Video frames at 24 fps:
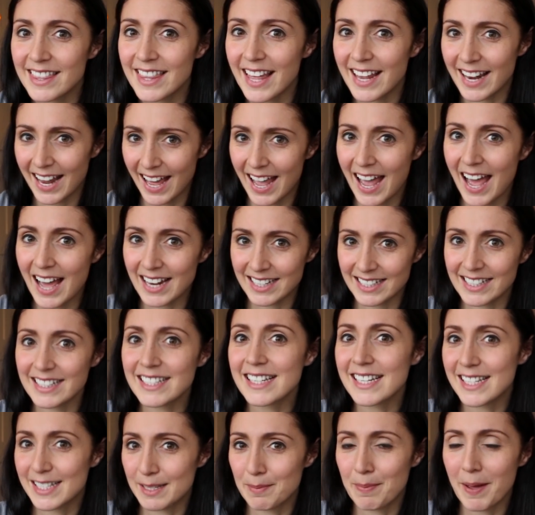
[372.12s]
than I had
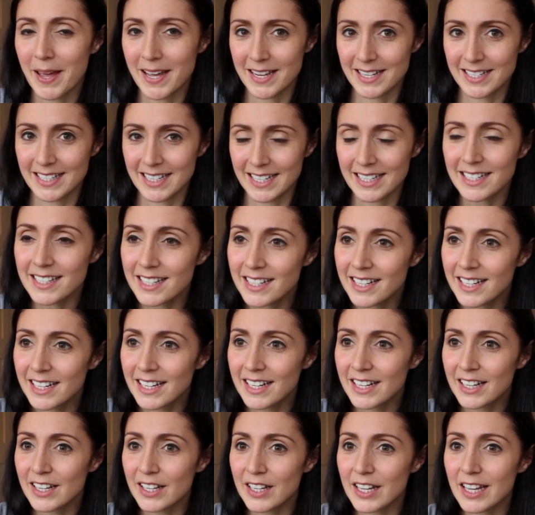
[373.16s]
anticipated.
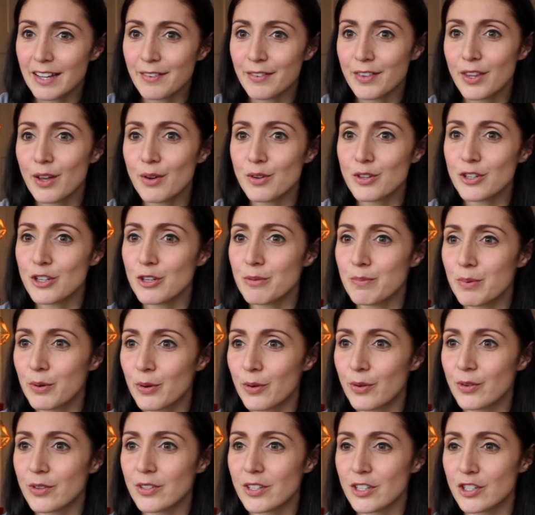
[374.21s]
Even though
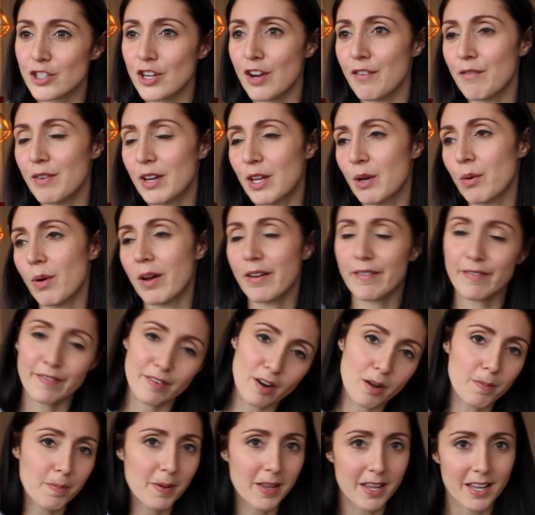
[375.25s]
newborns are generally quite
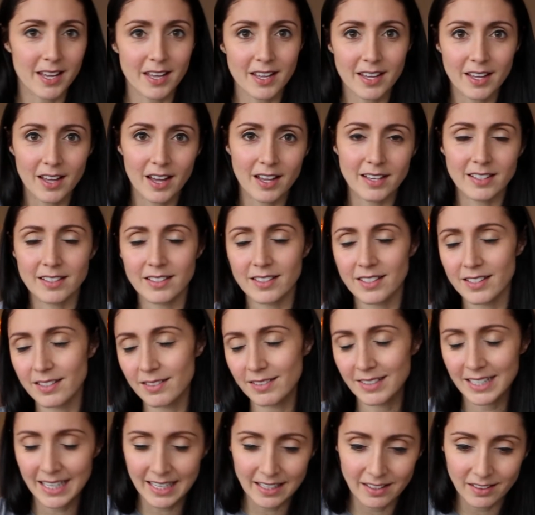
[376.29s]
floppy and
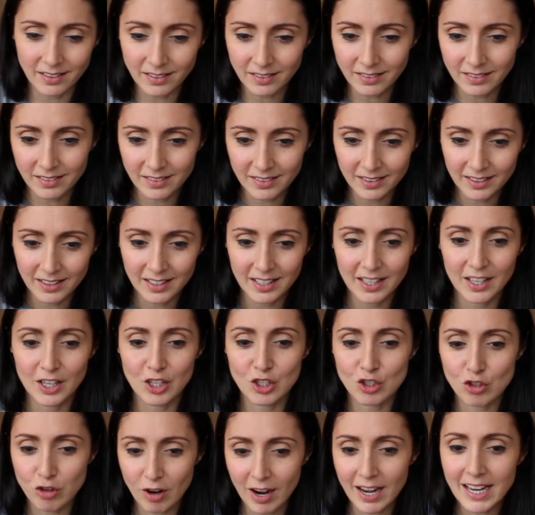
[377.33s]
still,
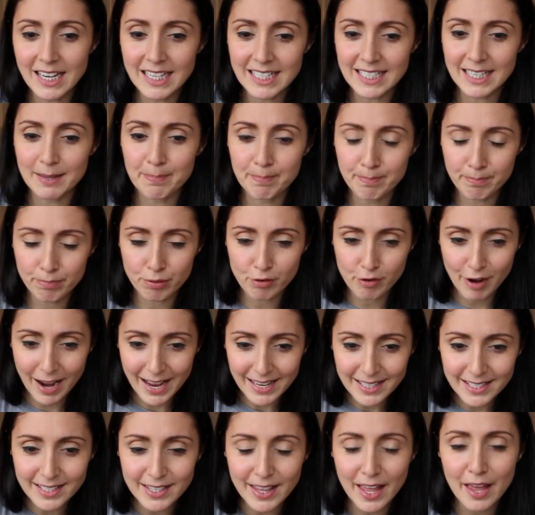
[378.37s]
trying to
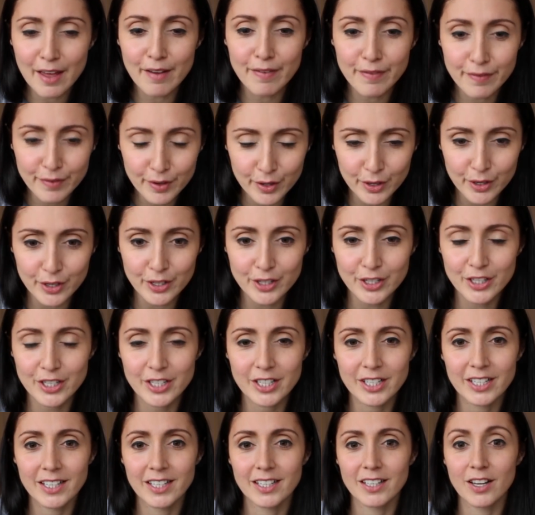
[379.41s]
press their
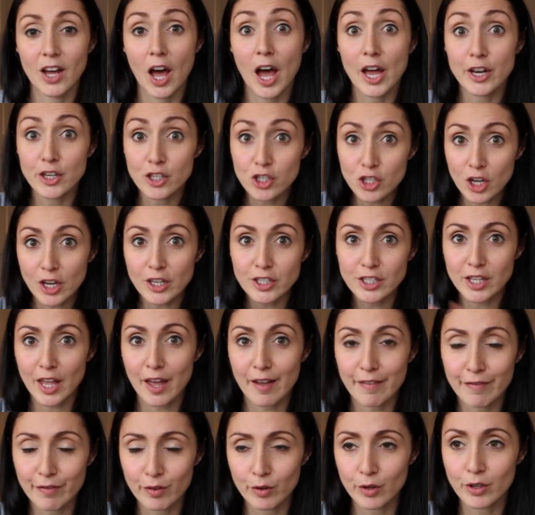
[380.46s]
foot and just
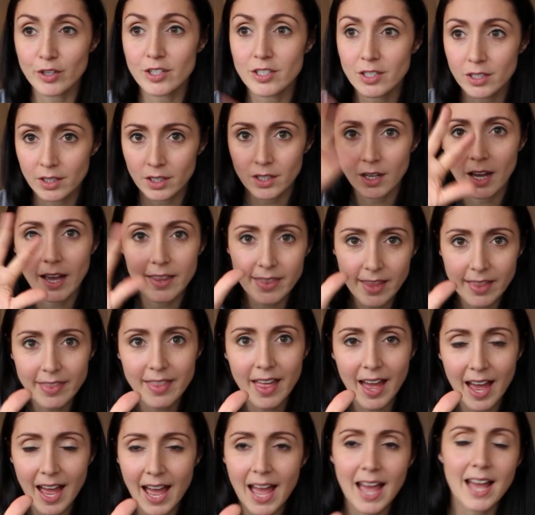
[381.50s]
their foot and then
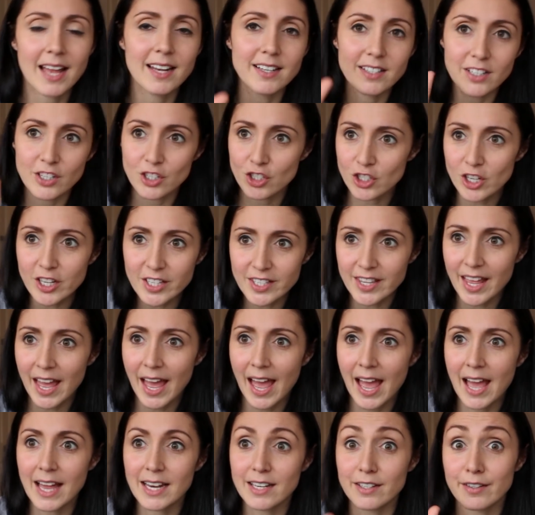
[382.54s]
their hand and just their
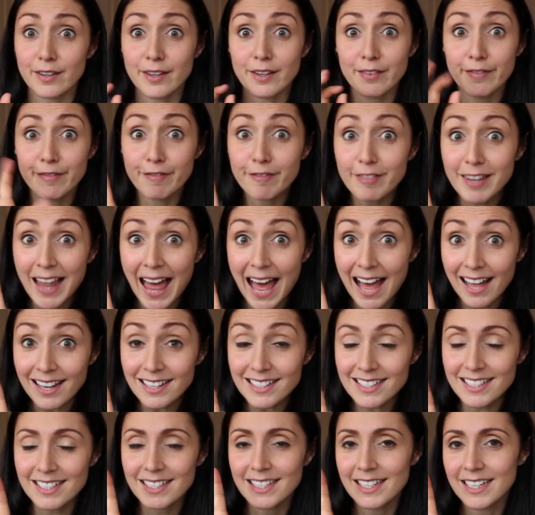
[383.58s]
hand
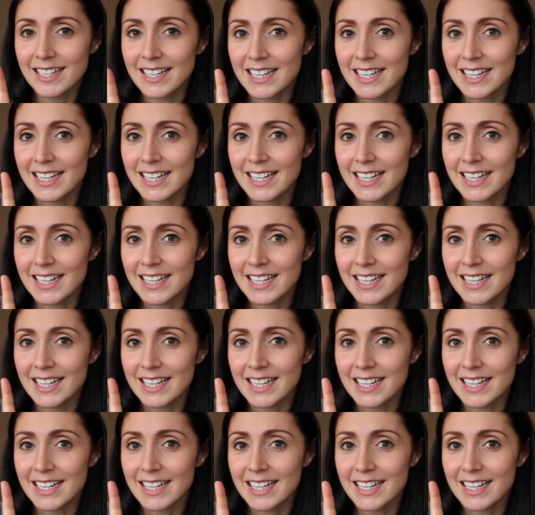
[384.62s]
flat